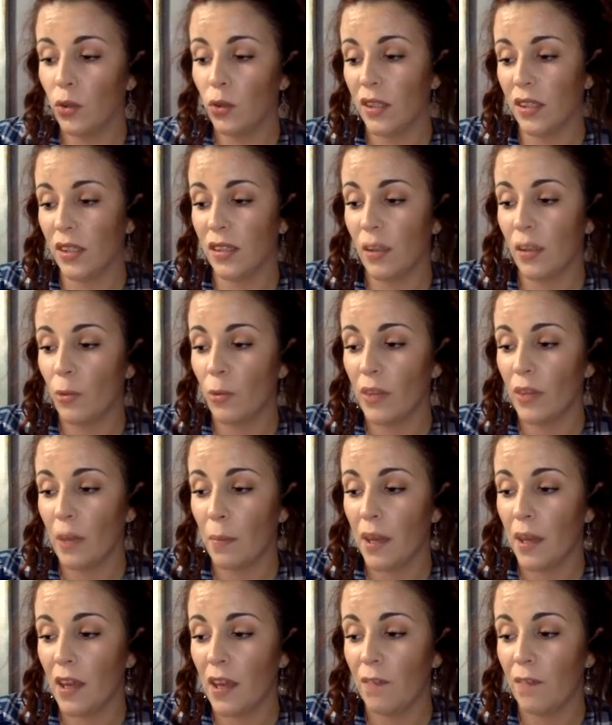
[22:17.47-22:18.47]
This is someone that
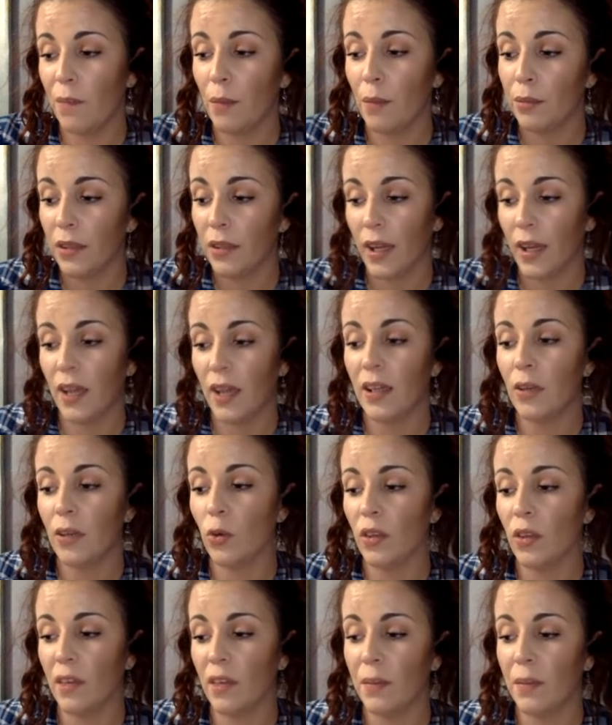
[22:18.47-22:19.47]
may have been planning,
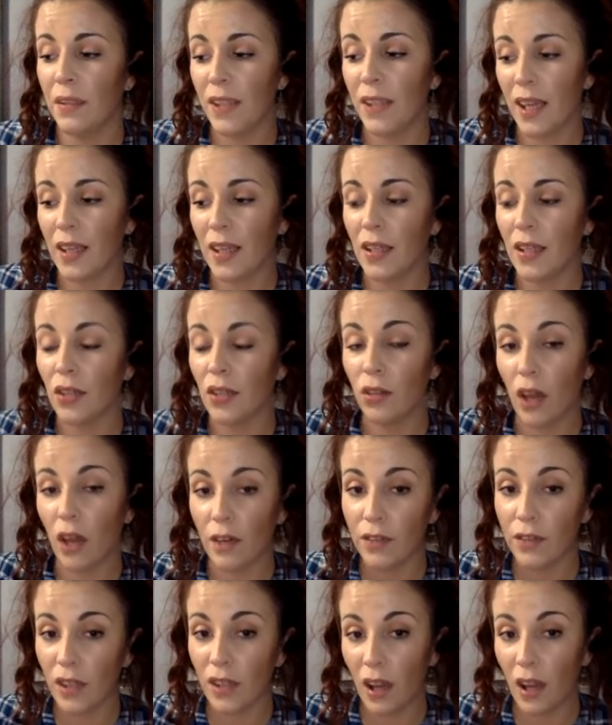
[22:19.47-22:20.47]
or they've been taking a lot
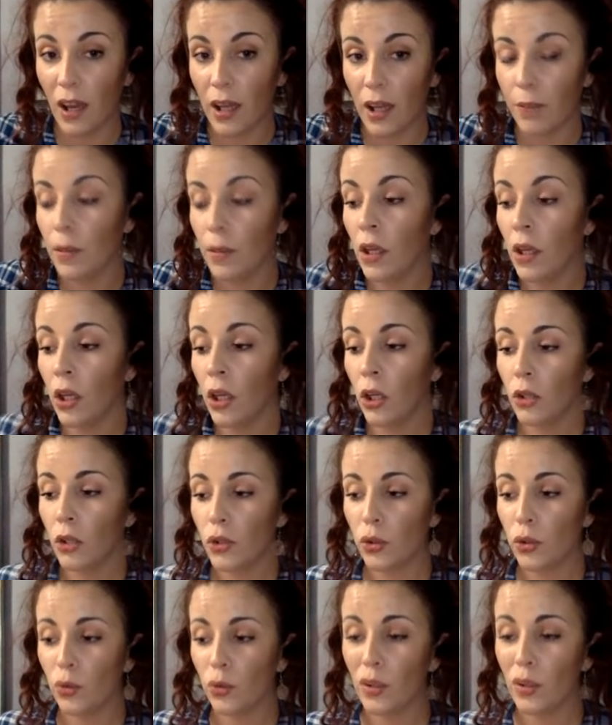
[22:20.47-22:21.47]
of time
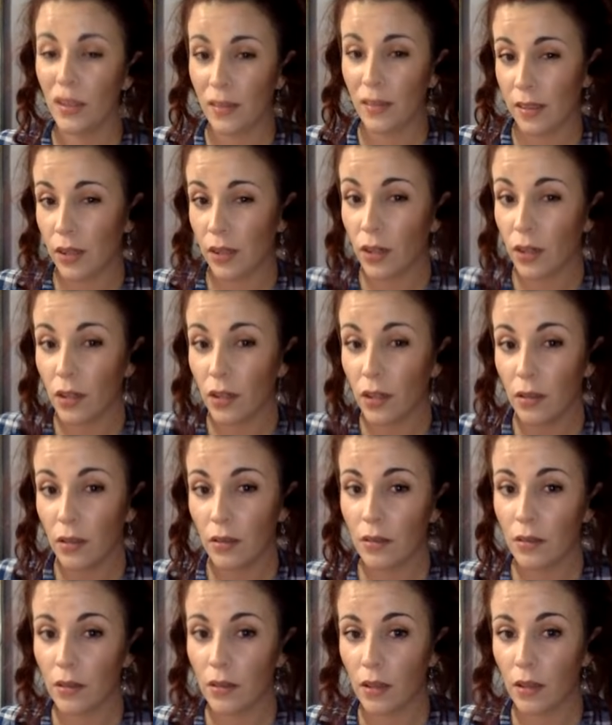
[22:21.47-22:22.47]
to consider
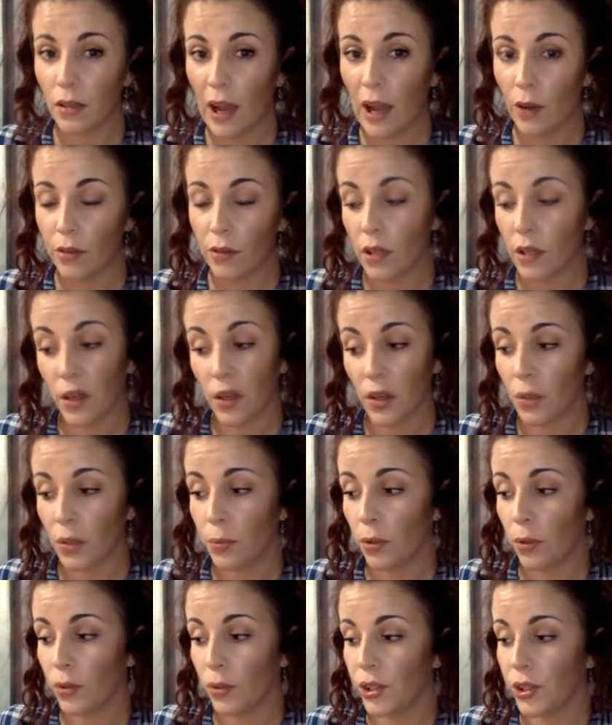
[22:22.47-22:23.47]
how they're going to
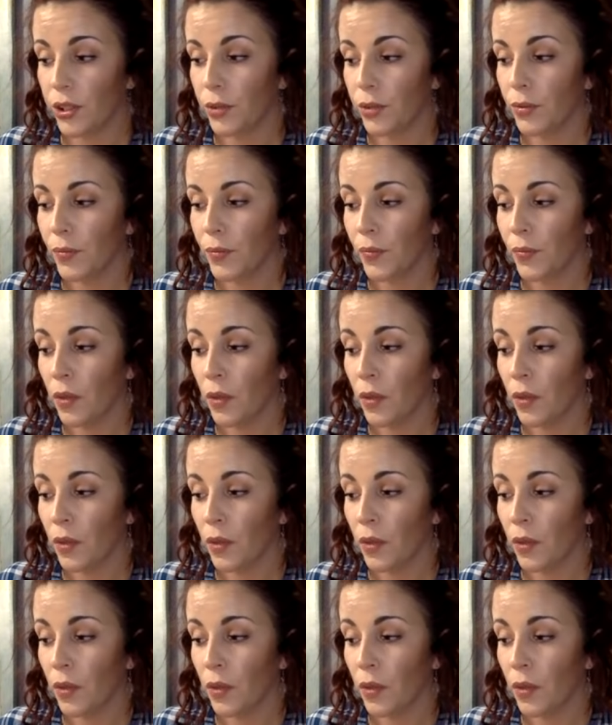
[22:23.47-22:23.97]
approach you.